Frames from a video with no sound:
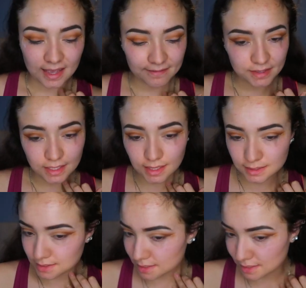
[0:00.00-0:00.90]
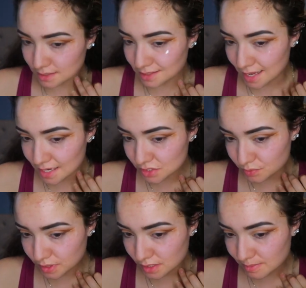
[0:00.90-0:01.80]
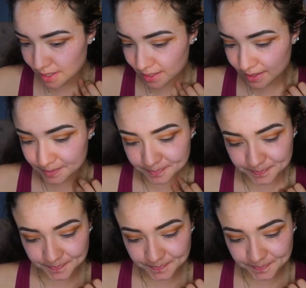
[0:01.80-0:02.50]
I feel like that's gonna clash really bad.